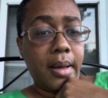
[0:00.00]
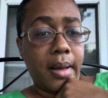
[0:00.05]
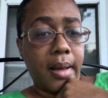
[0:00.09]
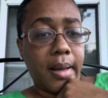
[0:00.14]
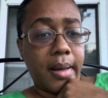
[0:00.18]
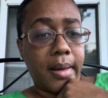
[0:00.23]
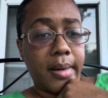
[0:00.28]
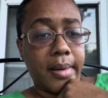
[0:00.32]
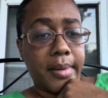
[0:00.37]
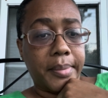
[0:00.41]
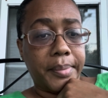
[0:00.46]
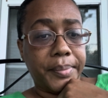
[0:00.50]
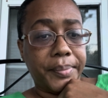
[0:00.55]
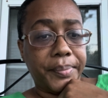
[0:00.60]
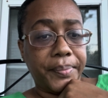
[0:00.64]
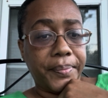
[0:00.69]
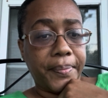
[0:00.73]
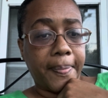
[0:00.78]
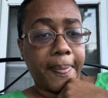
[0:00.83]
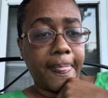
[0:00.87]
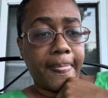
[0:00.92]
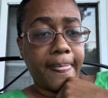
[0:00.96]
Um,
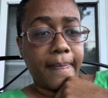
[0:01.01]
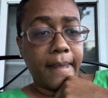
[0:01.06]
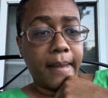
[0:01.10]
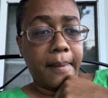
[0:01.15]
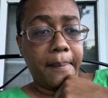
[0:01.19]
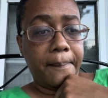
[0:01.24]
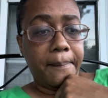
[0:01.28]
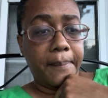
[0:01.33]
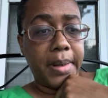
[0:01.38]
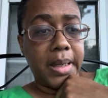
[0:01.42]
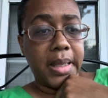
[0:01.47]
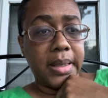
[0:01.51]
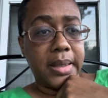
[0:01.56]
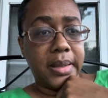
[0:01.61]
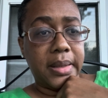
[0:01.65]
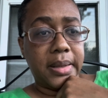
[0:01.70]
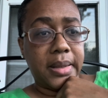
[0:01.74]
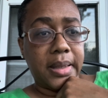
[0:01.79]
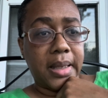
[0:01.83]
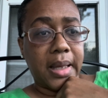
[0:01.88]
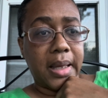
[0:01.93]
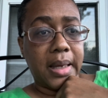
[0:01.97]

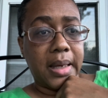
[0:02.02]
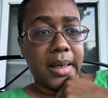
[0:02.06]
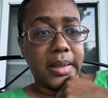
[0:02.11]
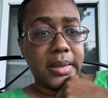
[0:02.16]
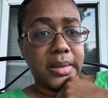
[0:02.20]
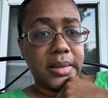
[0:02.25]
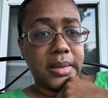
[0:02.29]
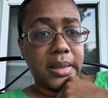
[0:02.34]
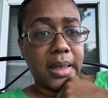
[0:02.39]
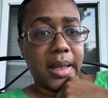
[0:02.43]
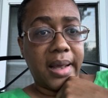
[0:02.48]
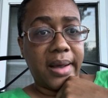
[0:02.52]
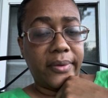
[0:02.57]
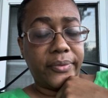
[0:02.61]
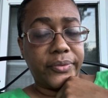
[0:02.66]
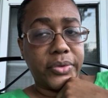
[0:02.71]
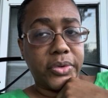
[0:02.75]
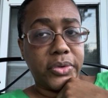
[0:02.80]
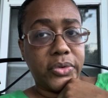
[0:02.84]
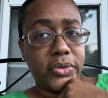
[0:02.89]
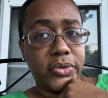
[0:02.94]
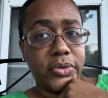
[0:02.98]
but that
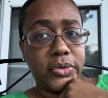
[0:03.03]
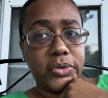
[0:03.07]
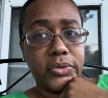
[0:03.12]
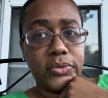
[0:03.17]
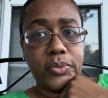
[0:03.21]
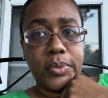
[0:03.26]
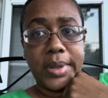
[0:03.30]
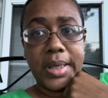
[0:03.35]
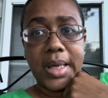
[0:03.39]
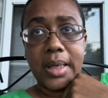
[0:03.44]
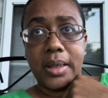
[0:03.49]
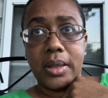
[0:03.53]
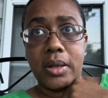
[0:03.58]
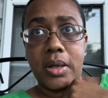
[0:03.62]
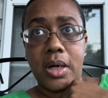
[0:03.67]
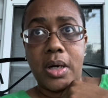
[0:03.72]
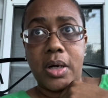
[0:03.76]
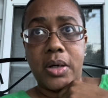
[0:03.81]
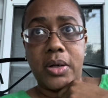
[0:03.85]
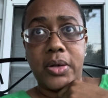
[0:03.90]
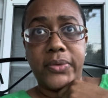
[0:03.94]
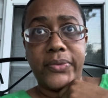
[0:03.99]
afternoon, we got a
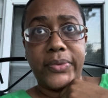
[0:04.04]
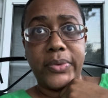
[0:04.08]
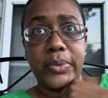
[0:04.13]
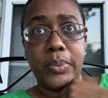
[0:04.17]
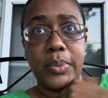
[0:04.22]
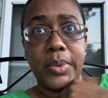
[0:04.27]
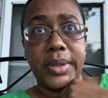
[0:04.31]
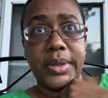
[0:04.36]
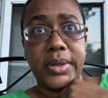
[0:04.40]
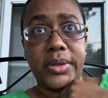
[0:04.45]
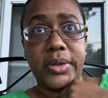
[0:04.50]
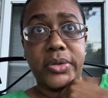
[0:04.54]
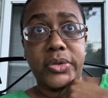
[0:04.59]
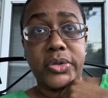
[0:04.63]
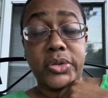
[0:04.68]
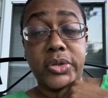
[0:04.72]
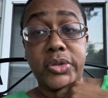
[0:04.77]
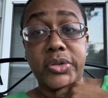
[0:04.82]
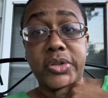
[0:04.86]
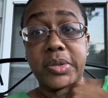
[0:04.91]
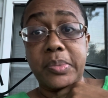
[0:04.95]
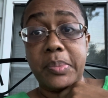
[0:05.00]
call from one of the
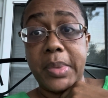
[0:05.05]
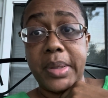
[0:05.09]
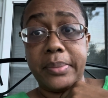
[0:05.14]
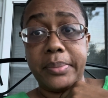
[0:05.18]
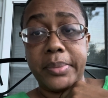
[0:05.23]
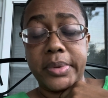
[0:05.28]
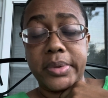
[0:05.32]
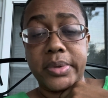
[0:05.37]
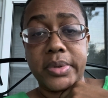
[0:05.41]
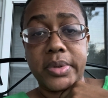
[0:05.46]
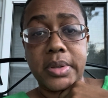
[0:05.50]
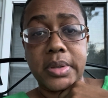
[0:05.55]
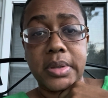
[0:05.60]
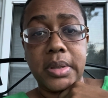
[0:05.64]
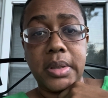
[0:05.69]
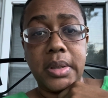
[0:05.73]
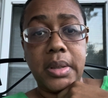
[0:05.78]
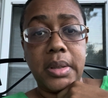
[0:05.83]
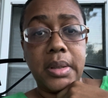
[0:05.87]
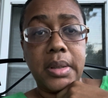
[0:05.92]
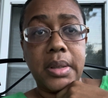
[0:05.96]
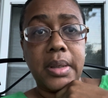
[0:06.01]
church members
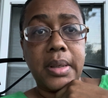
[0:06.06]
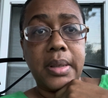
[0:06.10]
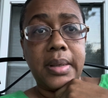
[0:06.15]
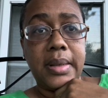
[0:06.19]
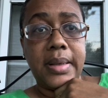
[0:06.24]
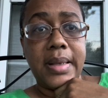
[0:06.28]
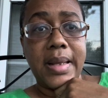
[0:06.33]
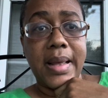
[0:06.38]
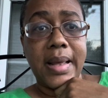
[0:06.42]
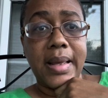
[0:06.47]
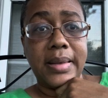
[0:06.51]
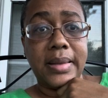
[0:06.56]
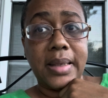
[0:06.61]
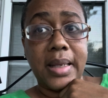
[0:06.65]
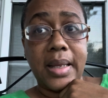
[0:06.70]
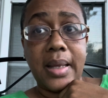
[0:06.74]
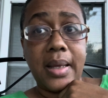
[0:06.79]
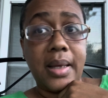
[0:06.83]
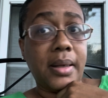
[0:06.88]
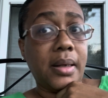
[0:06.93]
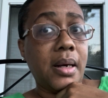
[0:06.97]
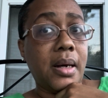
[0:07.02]
that they
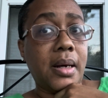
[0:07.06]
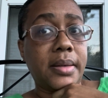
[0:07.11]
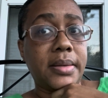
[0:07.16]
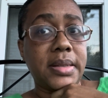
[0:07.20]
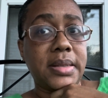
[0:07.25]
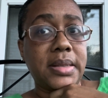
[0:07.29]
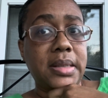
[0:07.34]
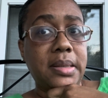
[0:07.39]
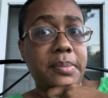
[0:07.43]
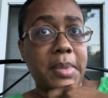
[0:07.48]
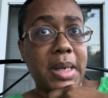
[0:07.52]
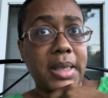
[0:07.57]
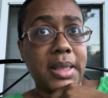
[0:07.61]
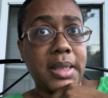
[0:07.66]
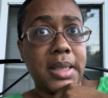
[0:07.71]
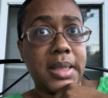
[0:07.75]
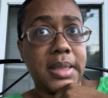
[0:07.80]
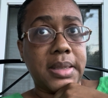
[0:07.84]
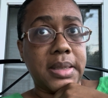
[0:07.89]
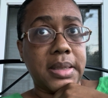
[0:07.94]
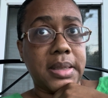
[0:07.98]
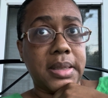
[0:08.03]
had gone to see my
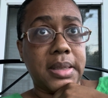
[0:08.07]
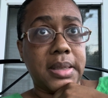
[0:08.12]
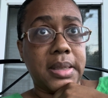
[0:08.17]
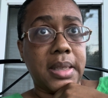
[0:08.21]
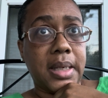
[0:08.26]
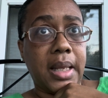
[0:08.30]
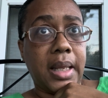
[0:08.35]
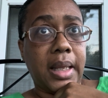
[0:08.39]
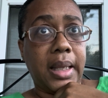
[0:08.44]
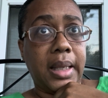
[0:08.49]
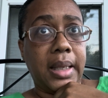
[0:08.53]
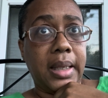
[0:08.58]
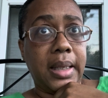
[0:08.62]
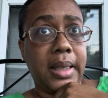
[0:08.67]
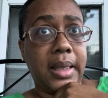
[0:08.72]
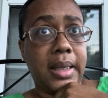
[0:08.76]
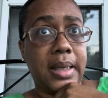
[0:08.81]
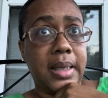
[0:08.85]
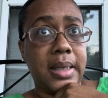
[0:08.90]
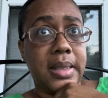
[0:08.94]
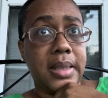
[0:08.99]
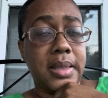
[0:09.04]
cousin
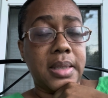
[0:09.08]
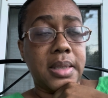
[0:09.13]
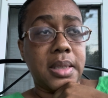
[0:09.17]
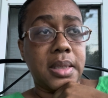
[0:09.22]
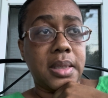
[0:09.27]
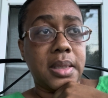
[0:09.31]
and